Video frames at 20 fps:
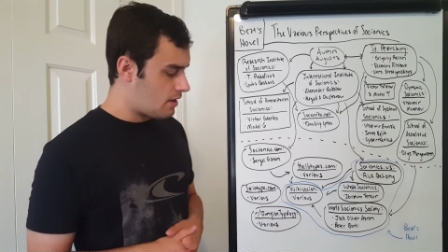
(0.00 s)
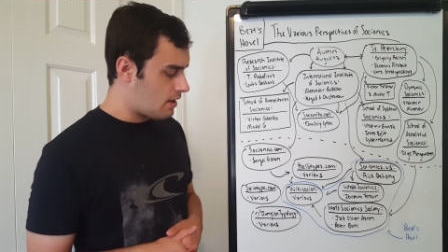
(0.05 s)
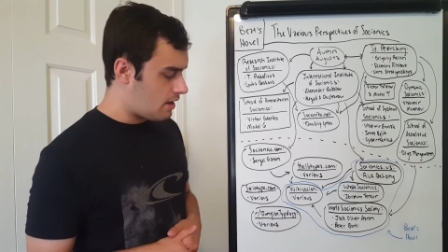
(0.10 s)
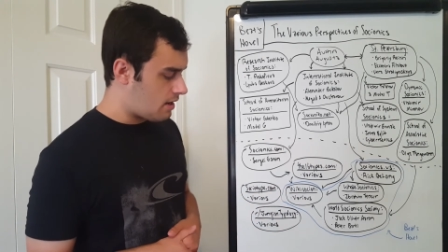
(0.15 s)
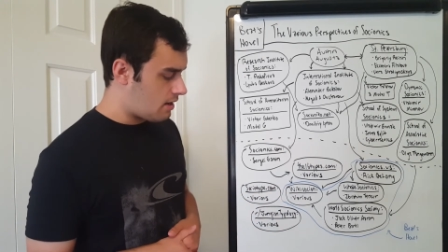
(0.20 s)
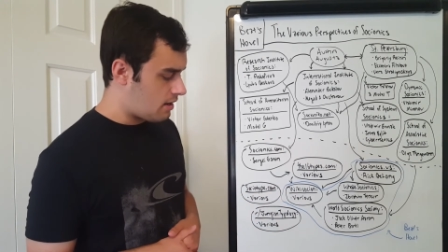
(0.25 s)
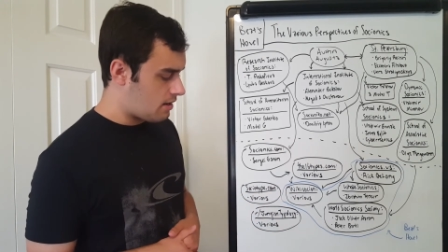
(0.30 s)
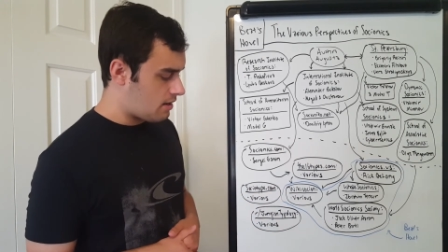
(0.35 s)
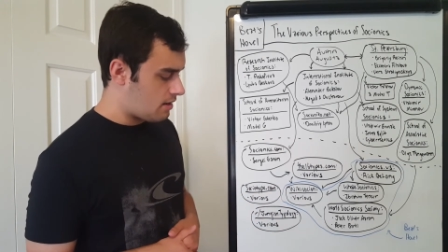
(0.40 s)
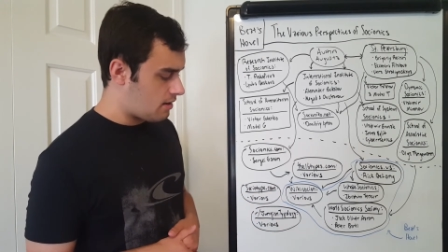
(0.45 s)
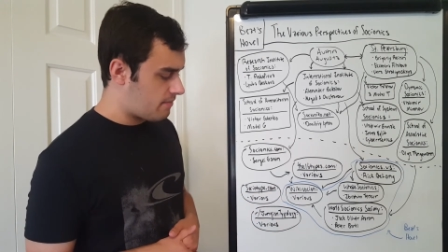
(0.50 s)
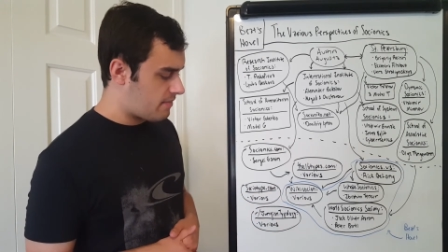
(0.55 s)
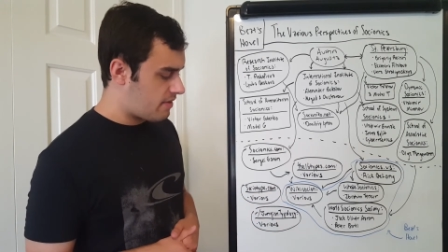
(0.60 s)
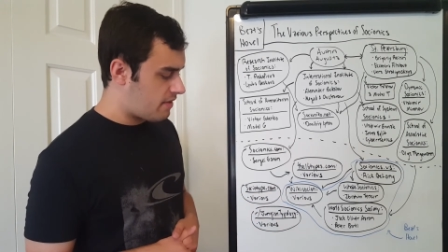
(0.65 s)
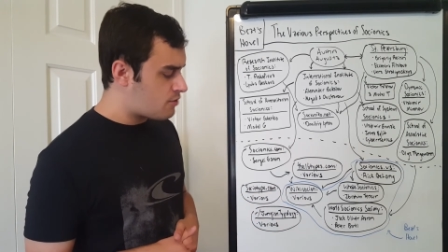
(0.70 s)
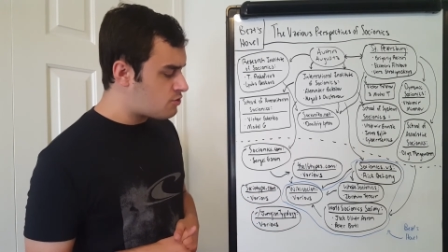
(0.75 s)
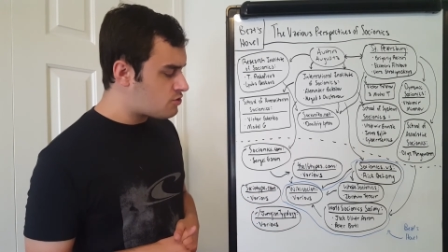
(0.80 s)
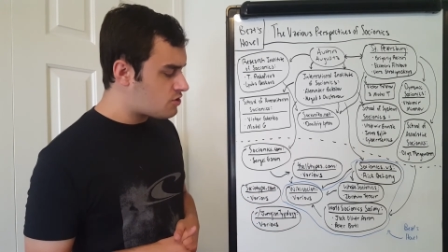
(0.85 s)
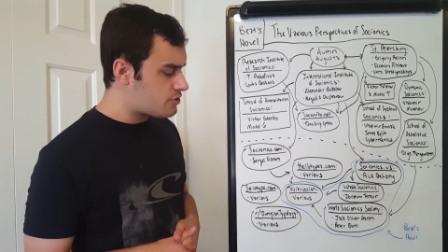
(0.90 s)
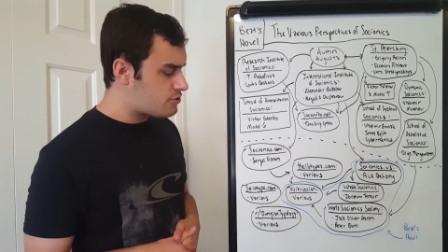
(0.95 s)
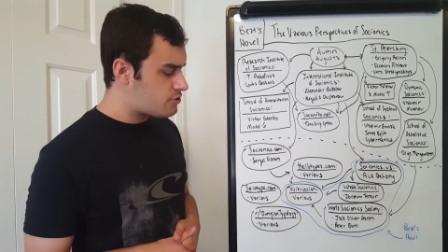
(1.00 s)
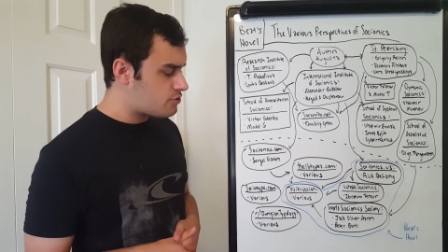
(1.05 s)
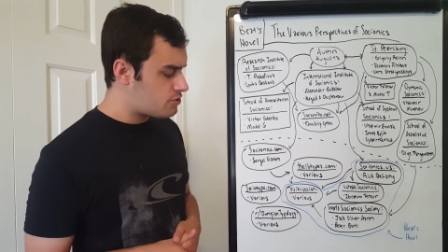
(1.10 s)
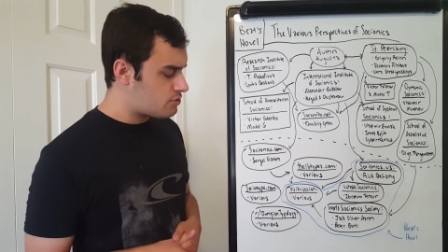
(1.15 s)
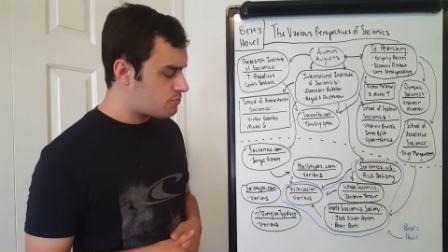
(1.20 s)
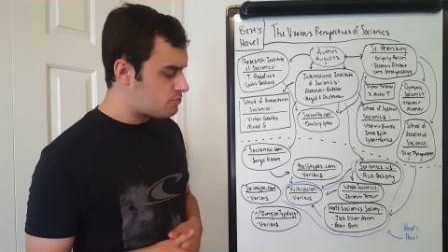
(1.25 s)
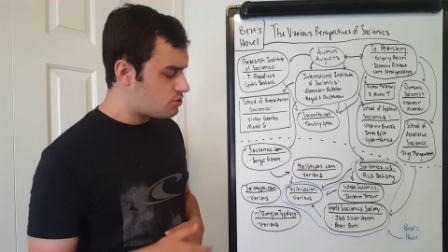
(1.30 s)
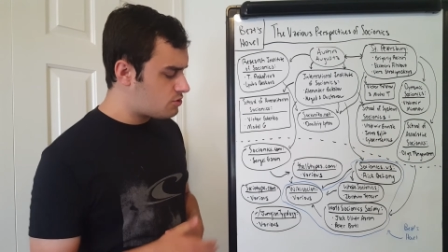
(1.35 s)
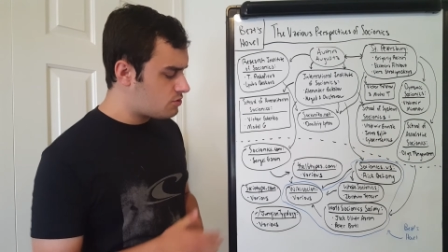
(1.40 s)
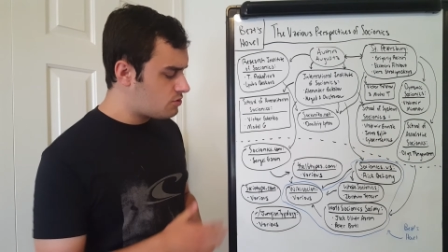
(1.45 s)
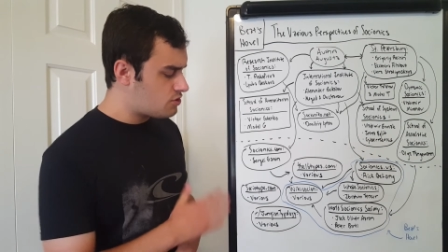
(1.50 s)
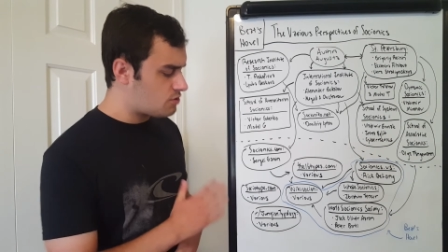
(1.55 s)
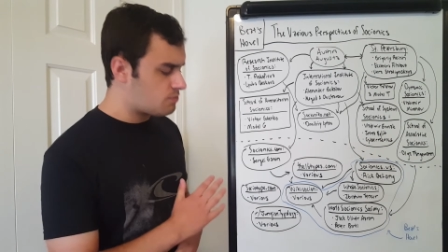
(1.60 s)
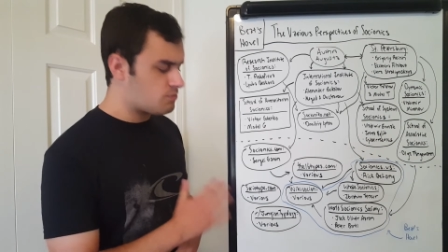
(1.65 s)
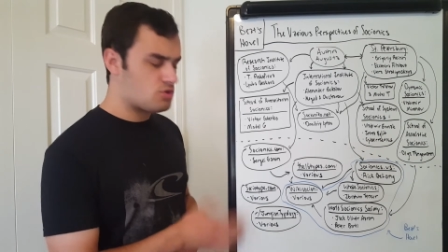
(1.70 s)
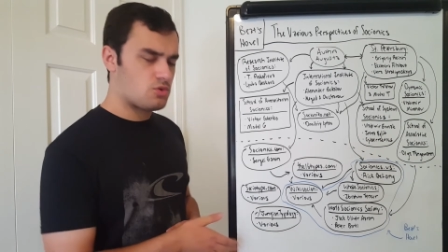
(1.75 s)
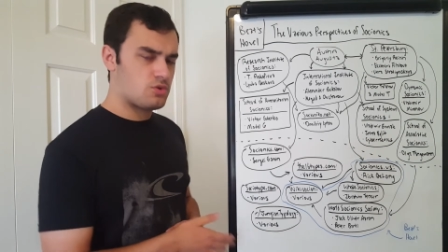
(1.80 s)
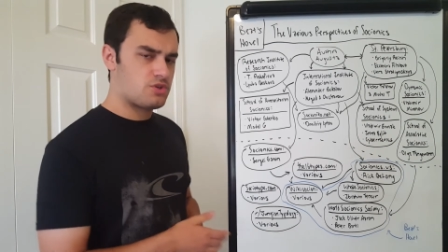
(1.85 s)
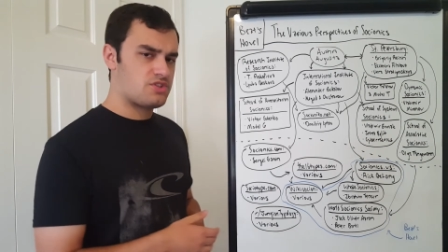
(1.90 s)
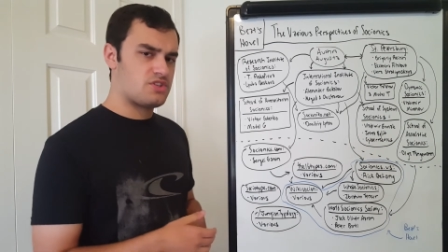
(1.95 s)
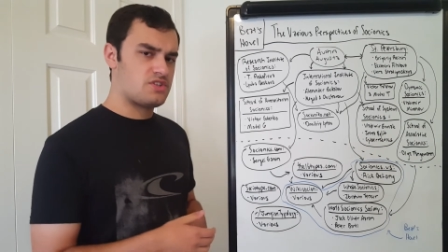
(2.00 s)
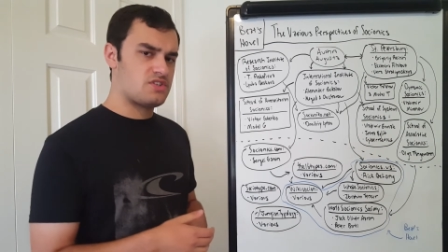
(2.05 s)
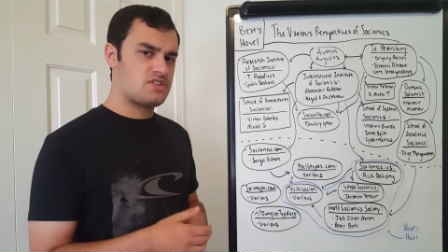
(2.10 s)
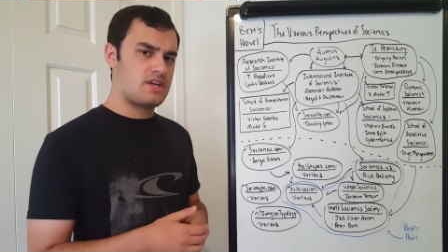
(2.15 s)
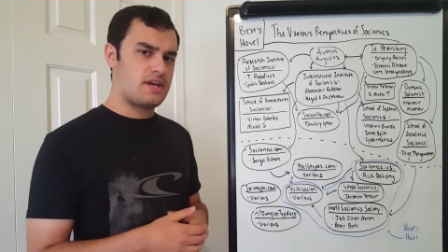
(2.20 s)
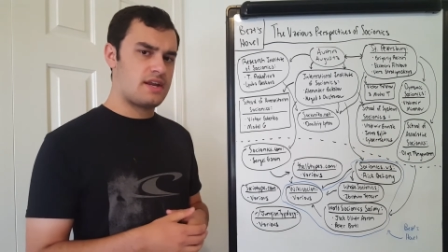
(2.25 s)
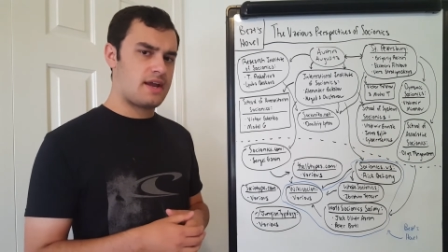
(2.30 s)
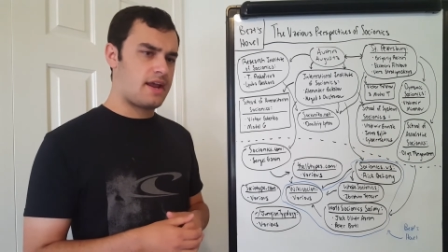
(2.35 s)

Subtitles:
And there's also some sources that